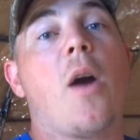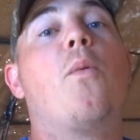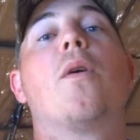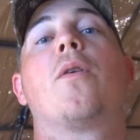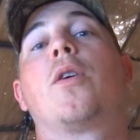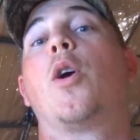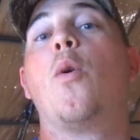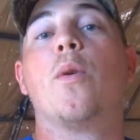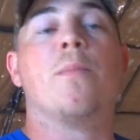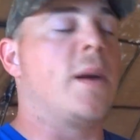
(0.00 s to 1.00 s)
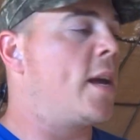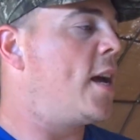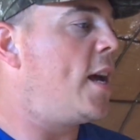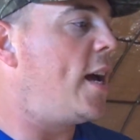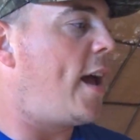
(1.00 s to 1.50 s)
I want her to go with me,
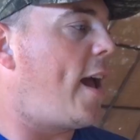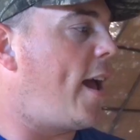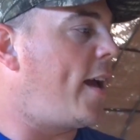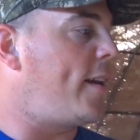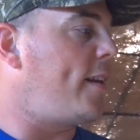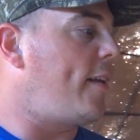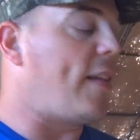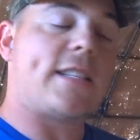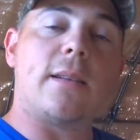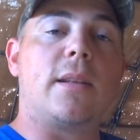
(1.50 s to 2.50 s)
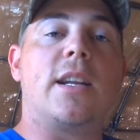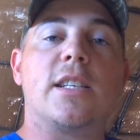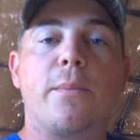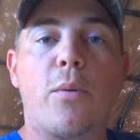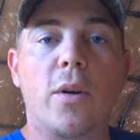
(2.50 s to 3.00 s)
and that's something
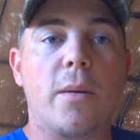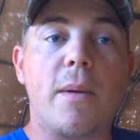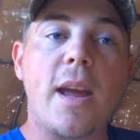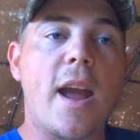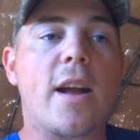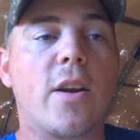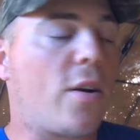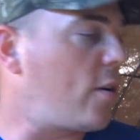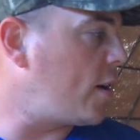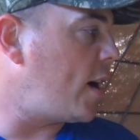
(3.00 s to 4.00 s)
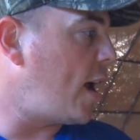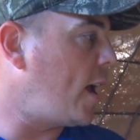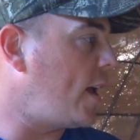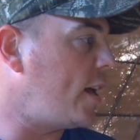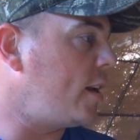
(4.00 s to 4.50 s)
that's important to me and her.
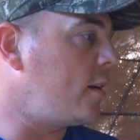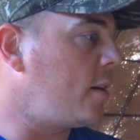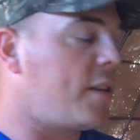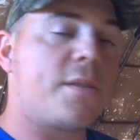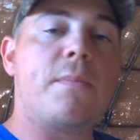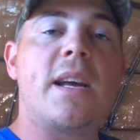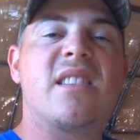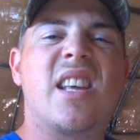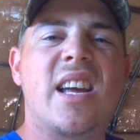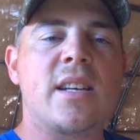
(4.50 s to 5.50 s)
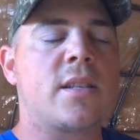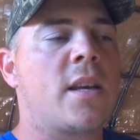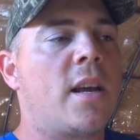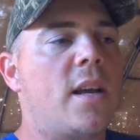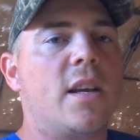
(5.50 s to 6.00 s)
And this makes things
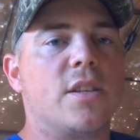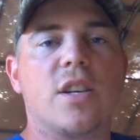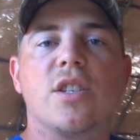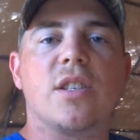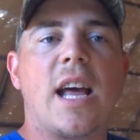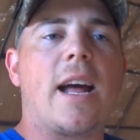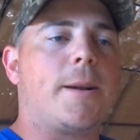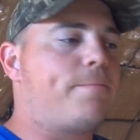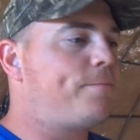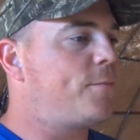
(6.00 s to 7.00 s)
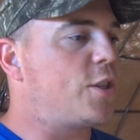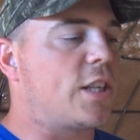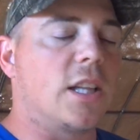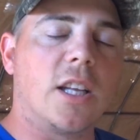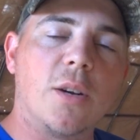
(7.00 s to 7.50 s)
such as that just
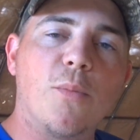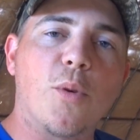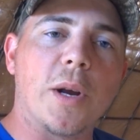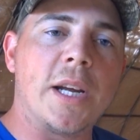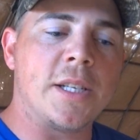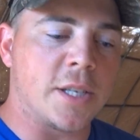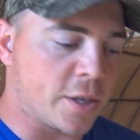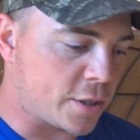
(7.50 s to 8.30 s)
a little more easier.